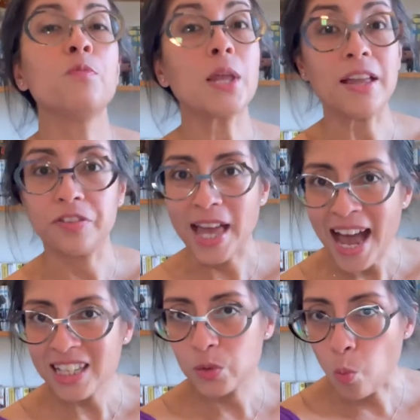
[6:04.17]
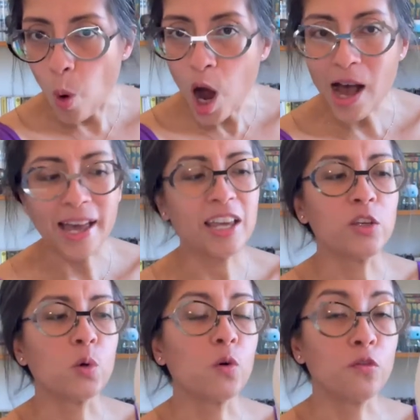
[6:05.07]
And that's why
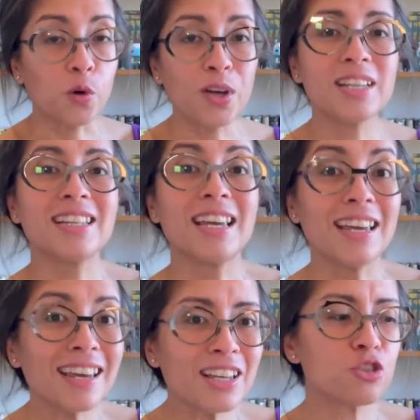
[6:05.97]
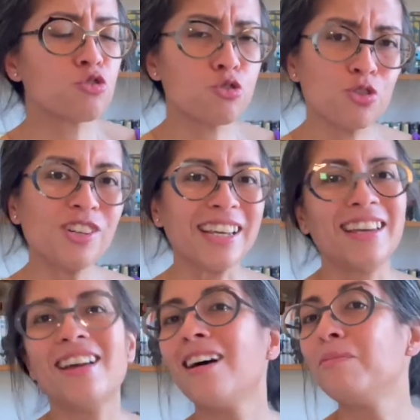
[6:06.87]
your voice is
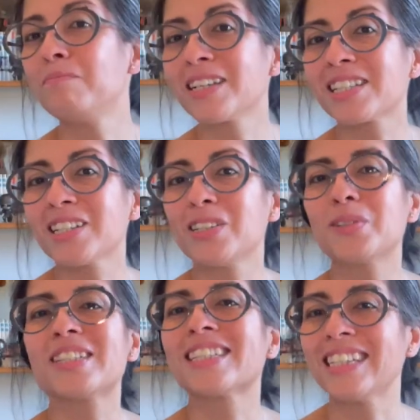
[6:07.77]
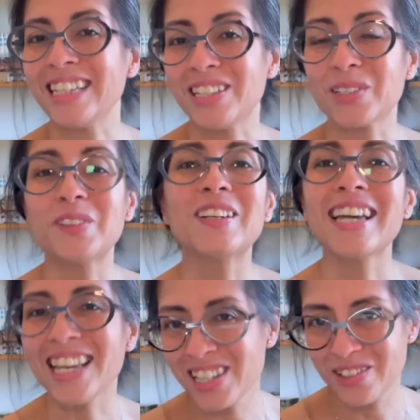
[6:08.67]
truly a musculoskeletal
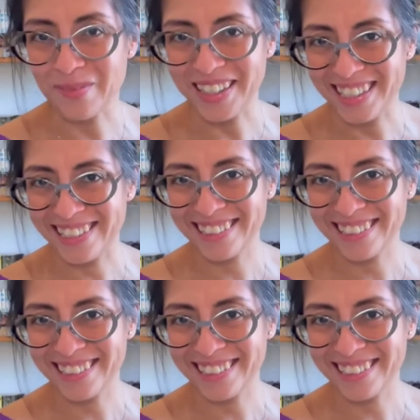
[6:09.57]
instrument.